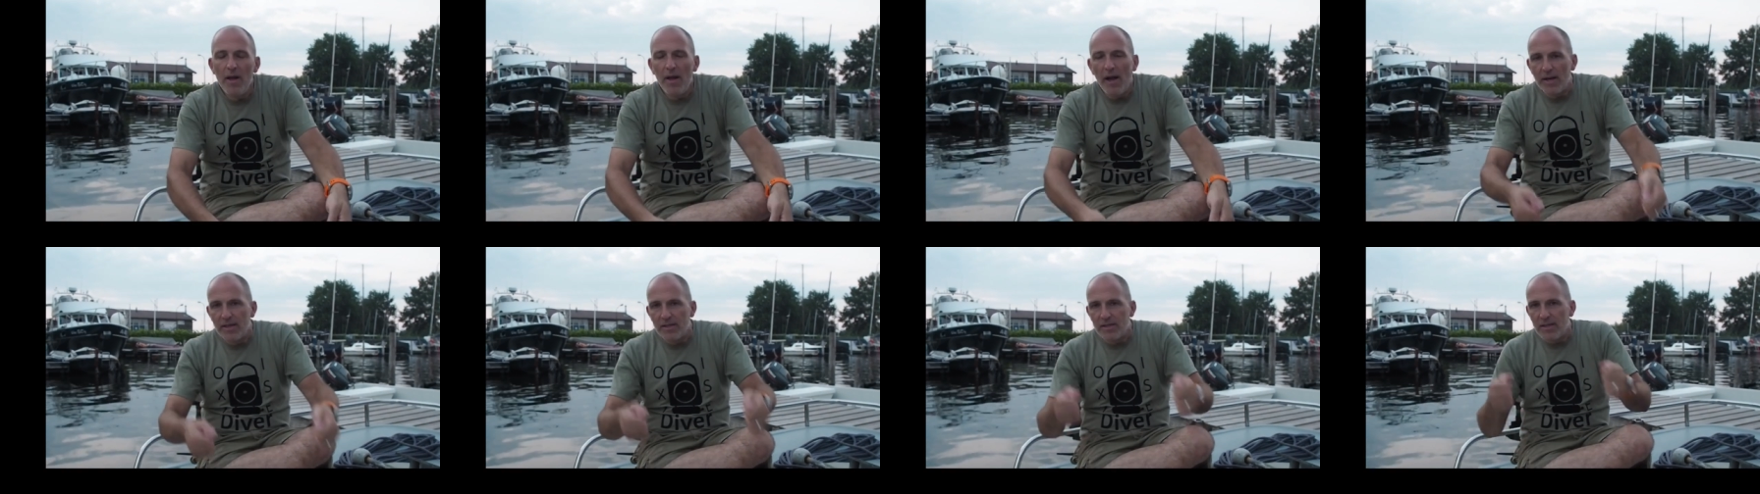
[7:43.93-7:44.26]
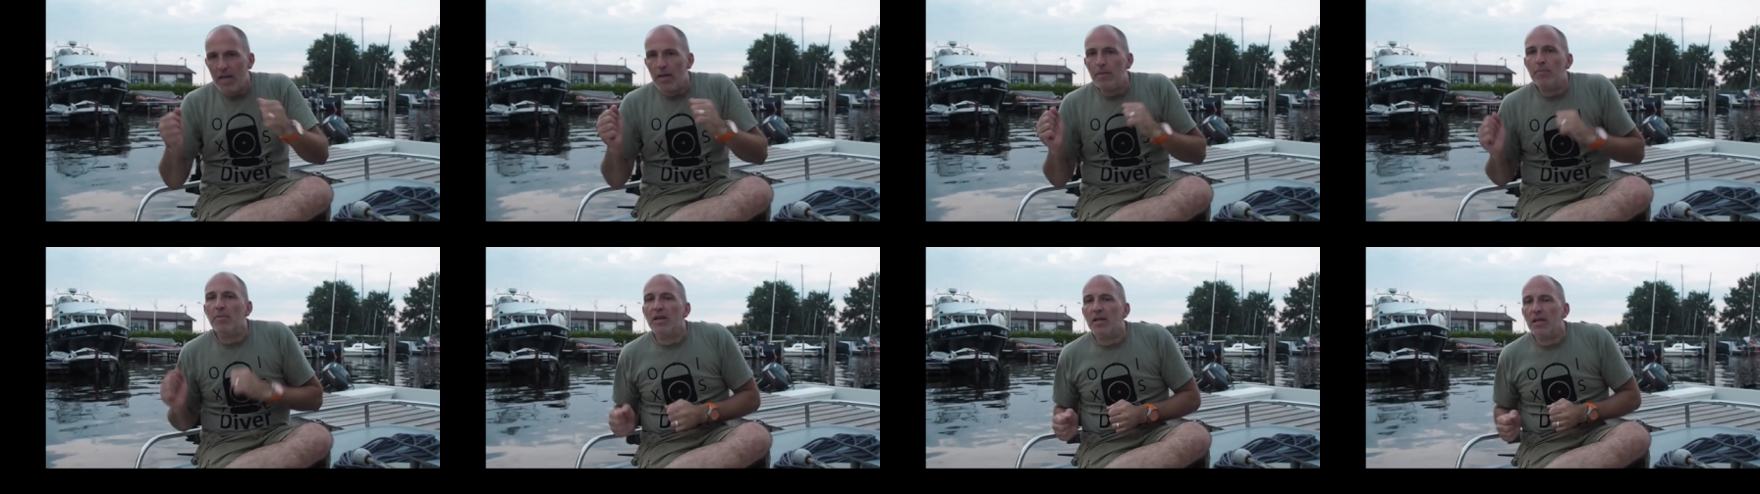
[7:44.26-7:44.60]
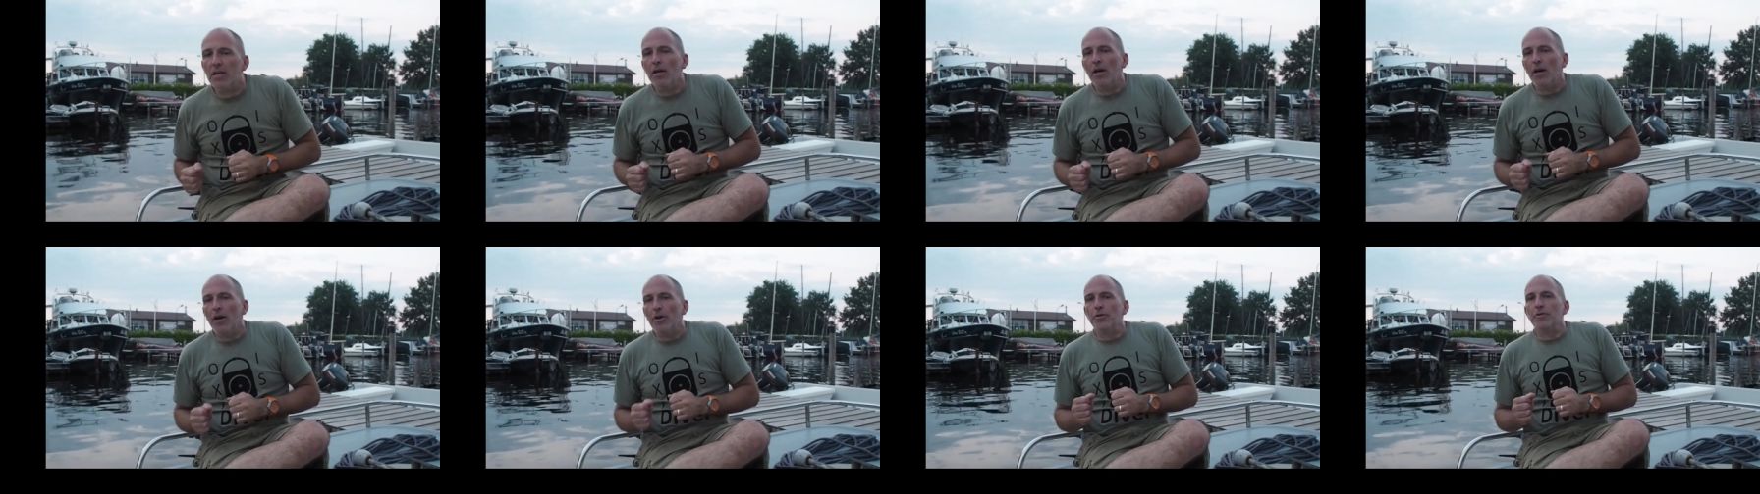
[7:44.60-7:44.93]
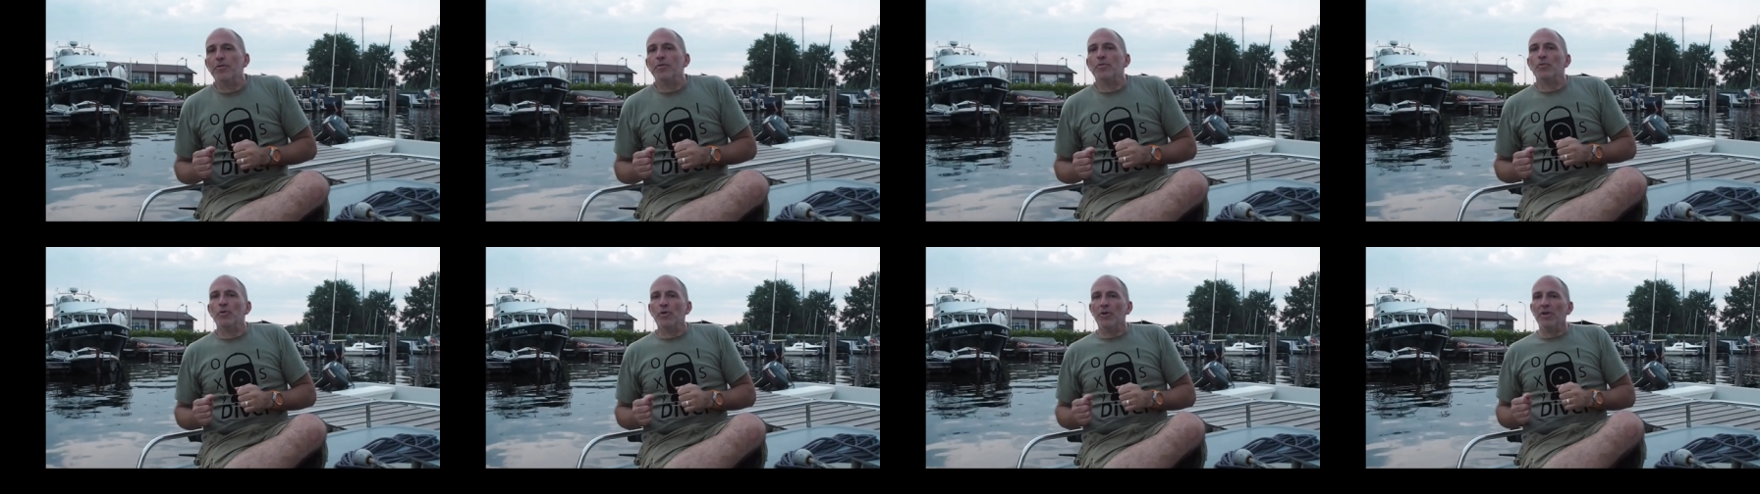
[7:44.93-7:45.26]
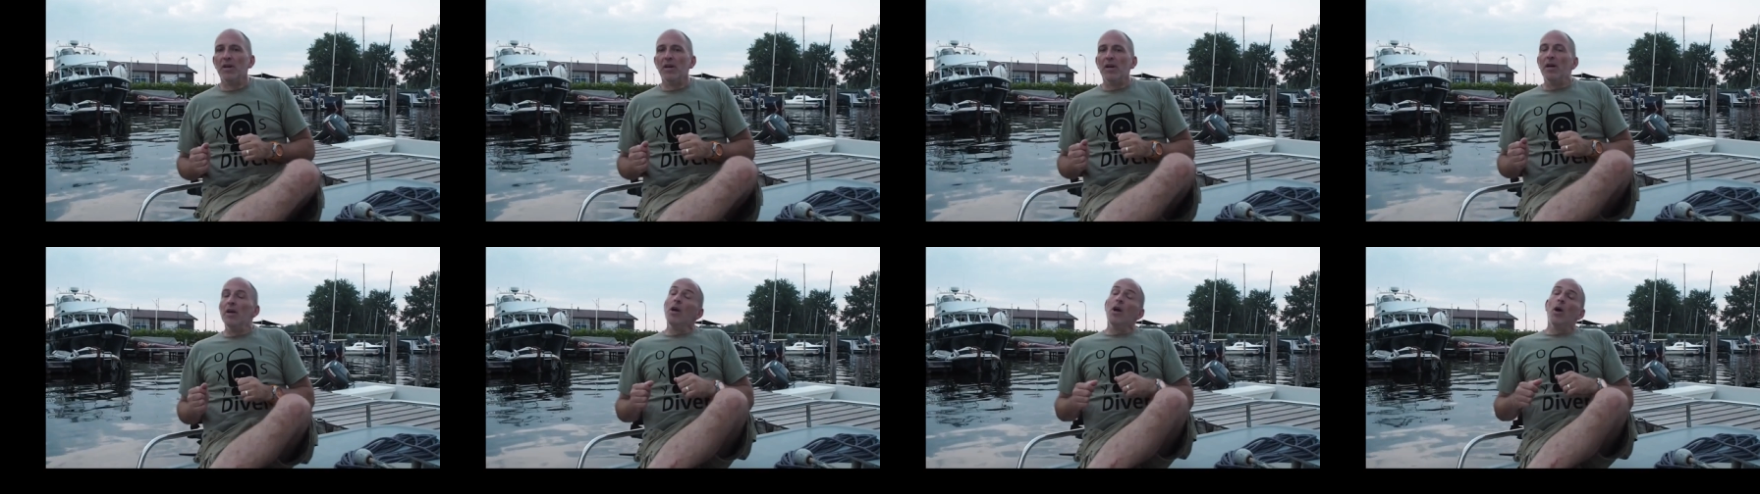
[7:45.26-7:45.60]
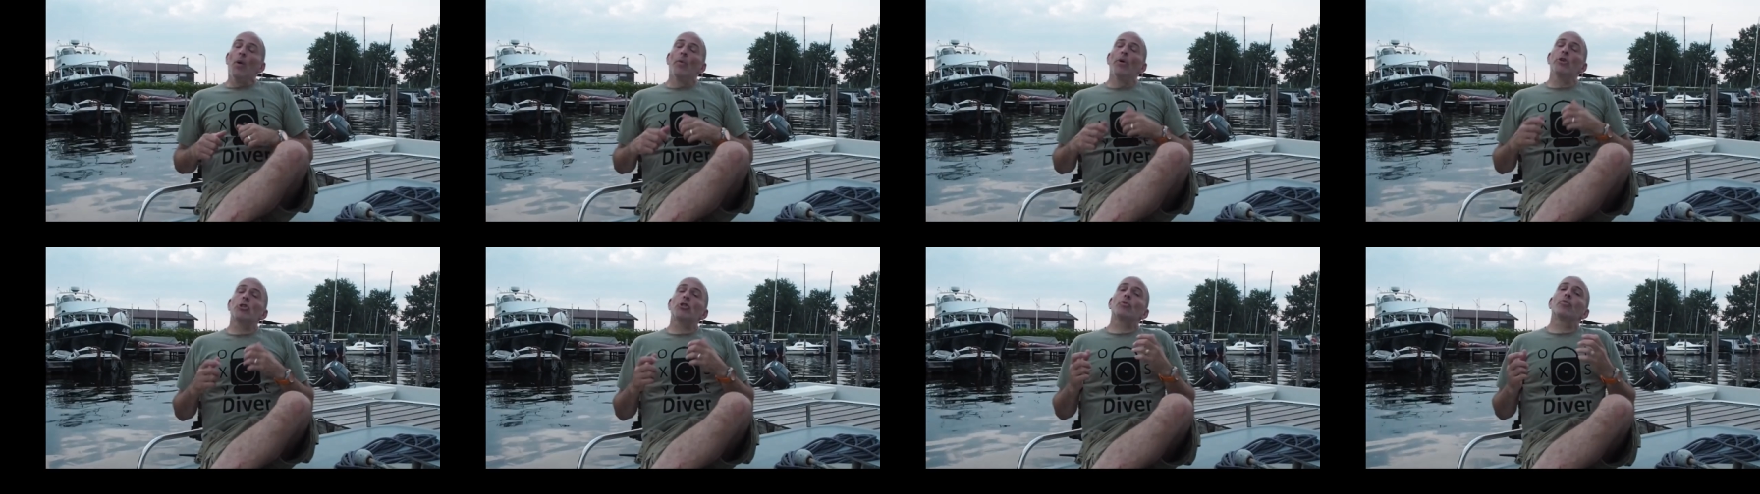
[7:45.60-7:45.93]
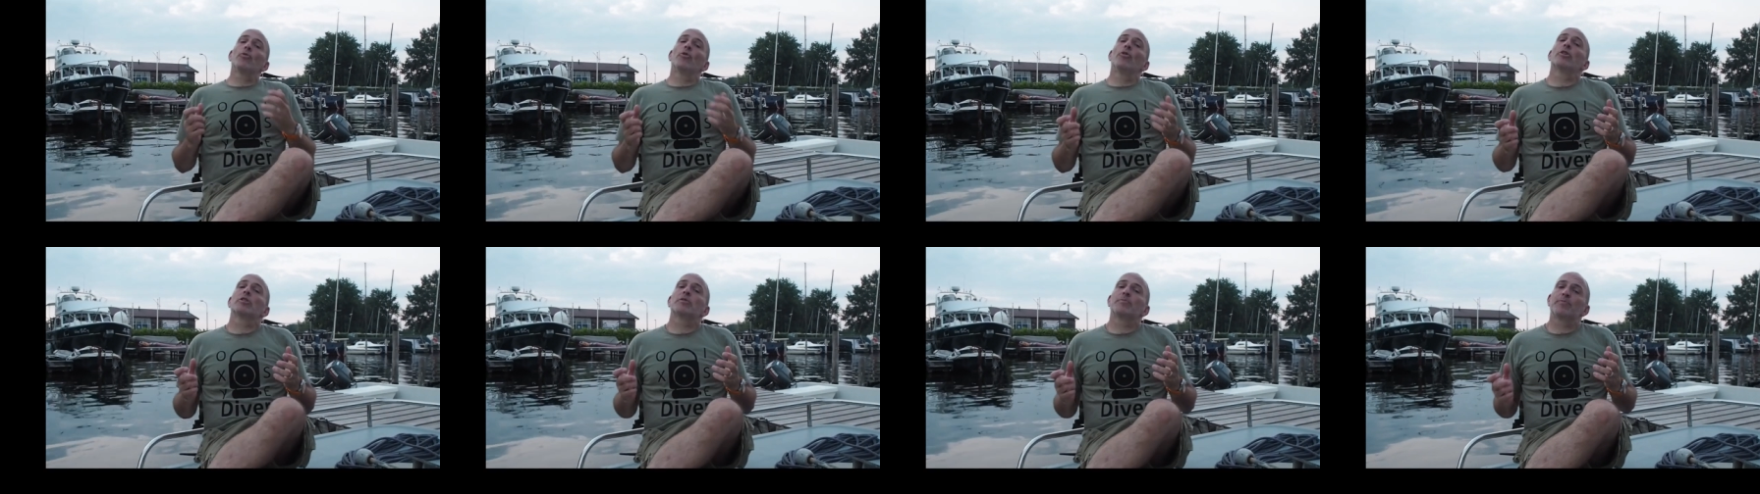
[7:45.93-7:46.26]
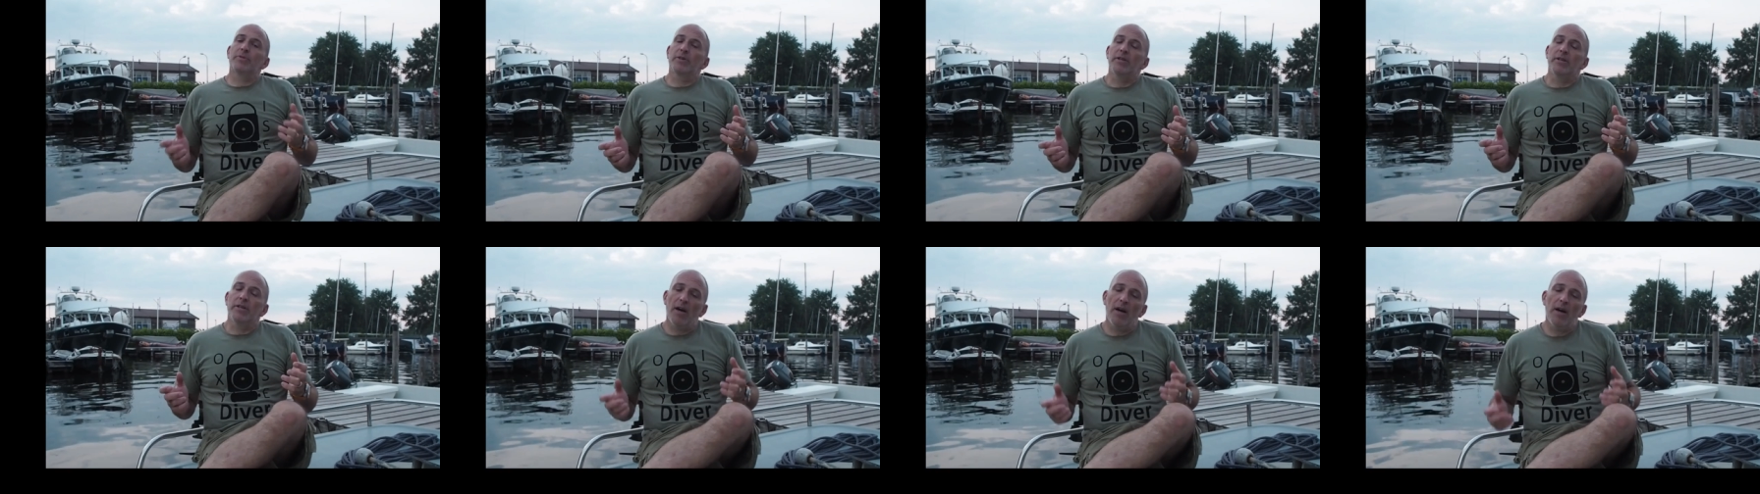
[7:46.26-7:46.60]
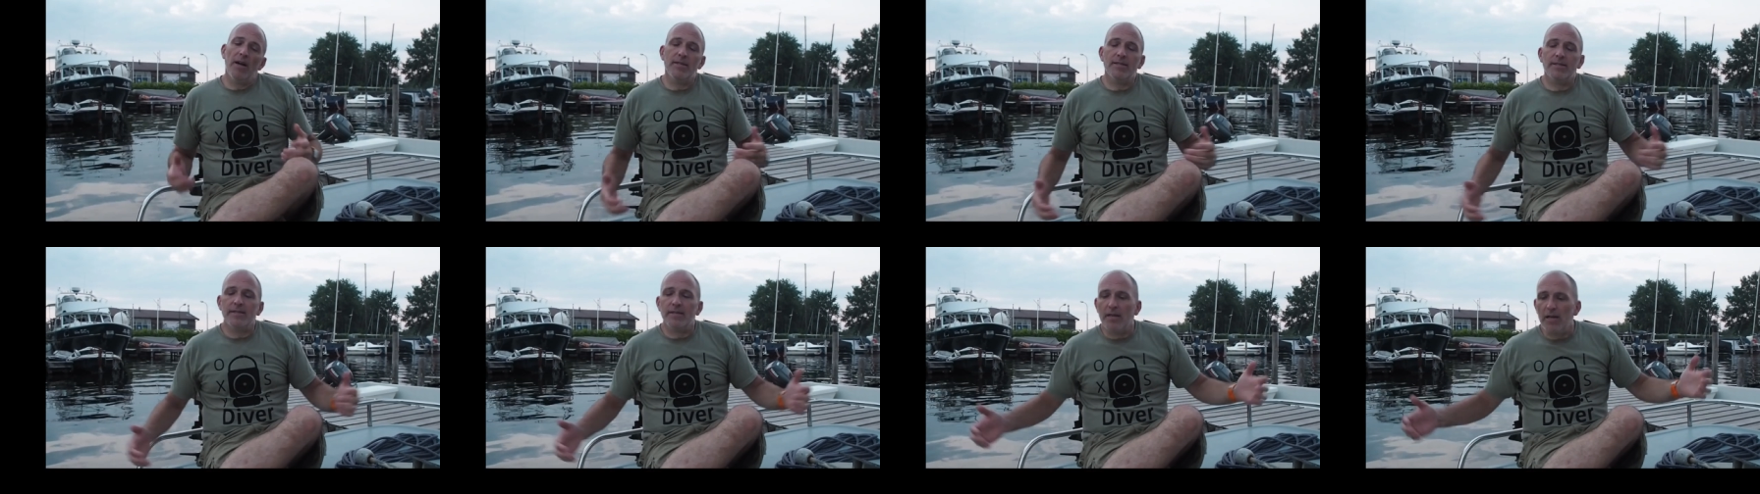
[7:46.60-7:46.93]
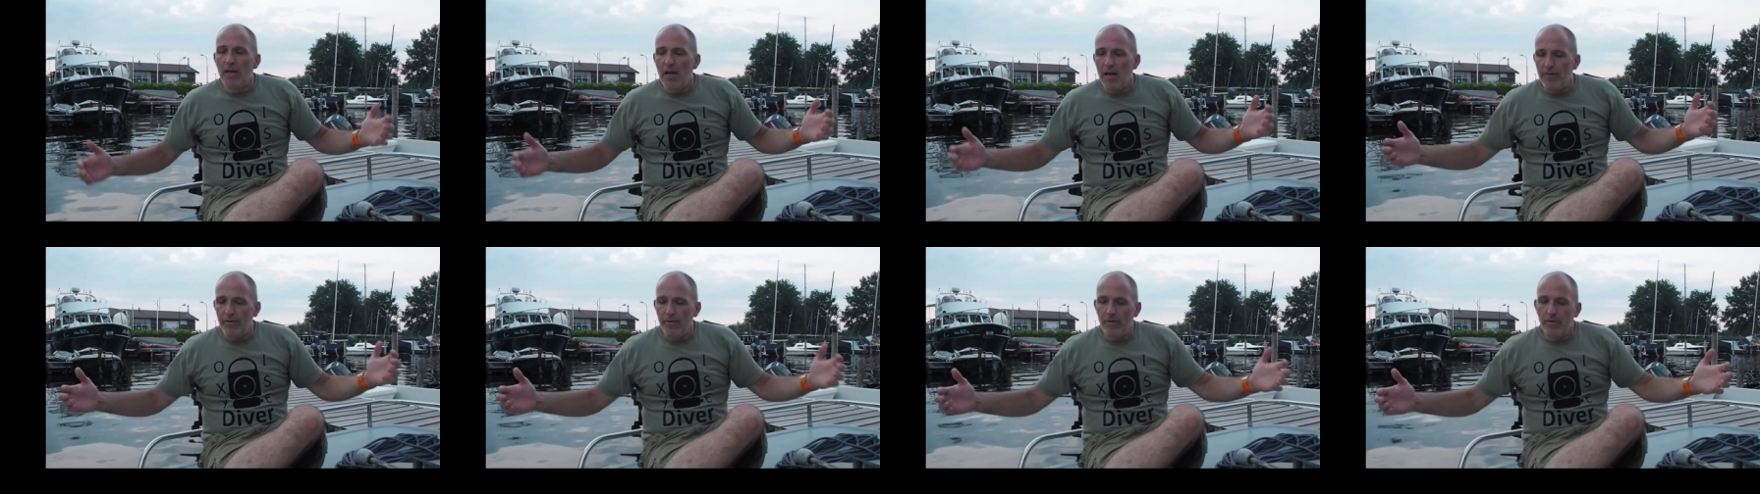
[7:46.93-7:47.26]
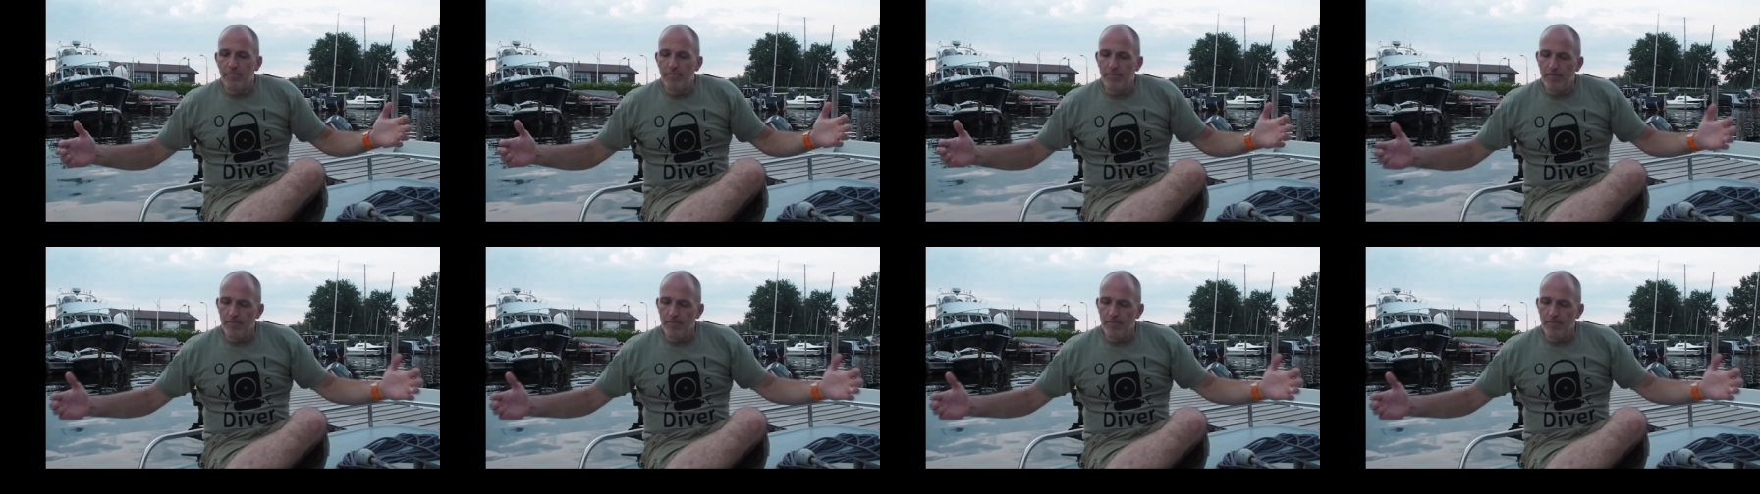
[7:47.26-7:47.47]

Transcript: I take my gear out of the water, which works pretty nice, then I have a